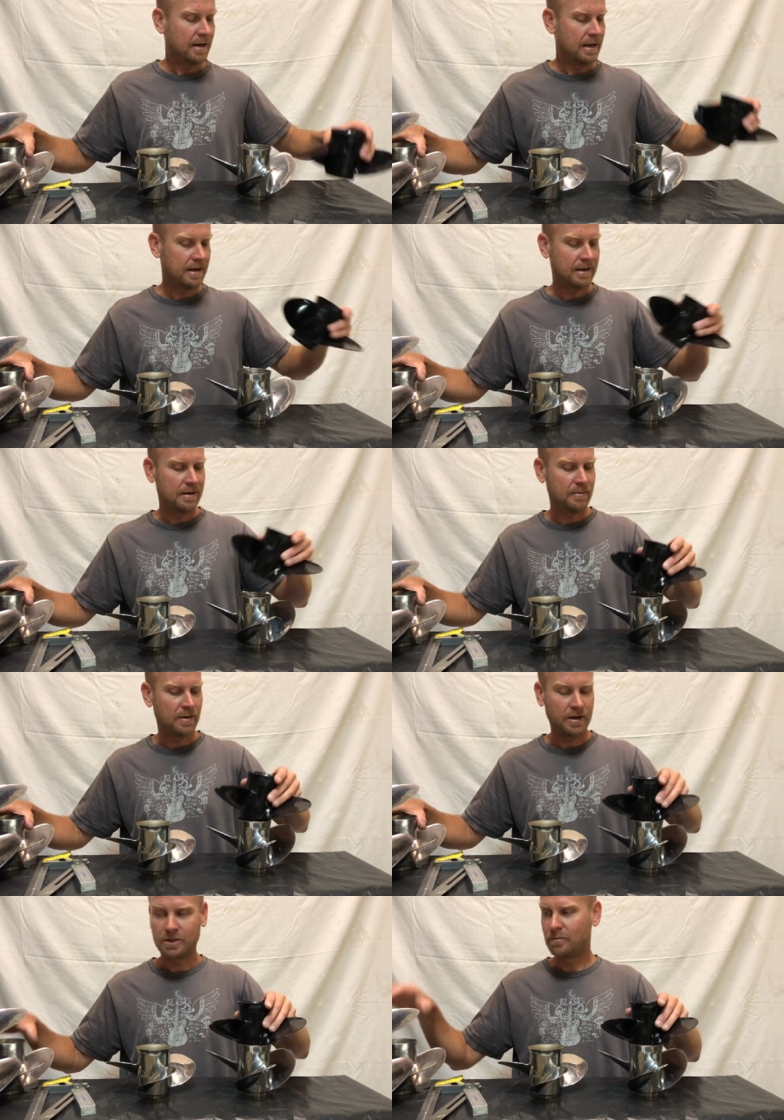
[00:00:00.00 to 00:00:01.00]
Um,
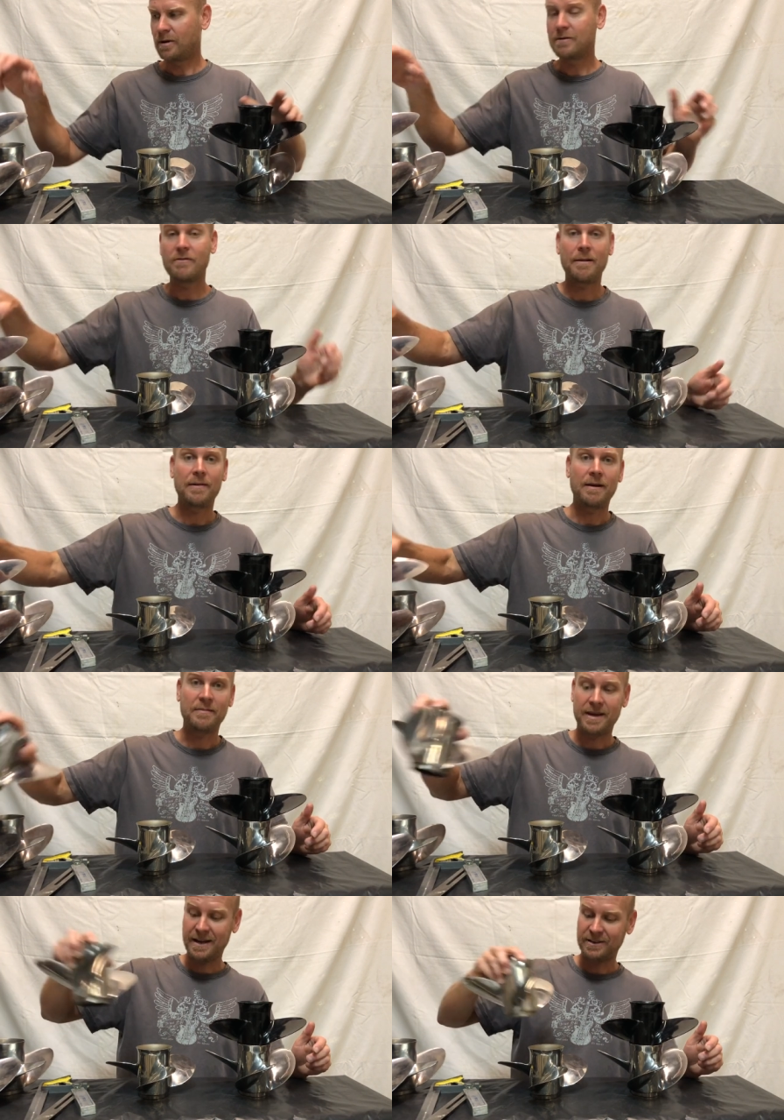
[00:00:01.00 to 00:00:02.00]
I should probably wrap it up
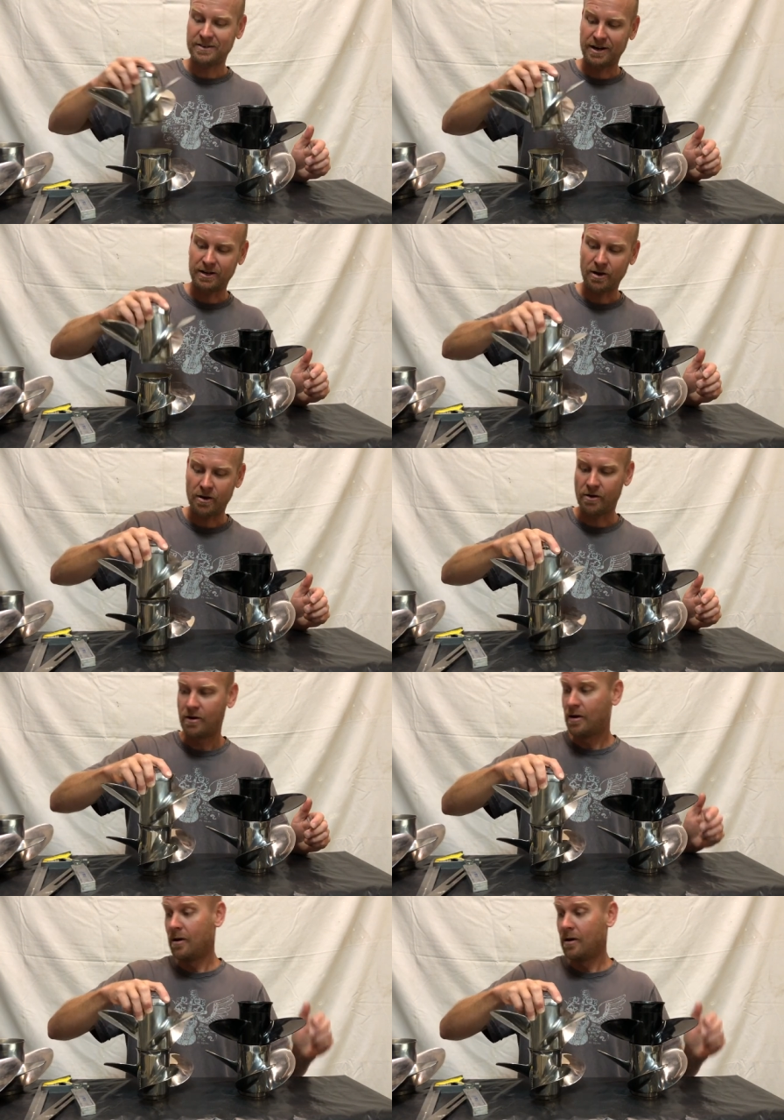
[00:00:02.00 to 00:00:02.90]
there because I could go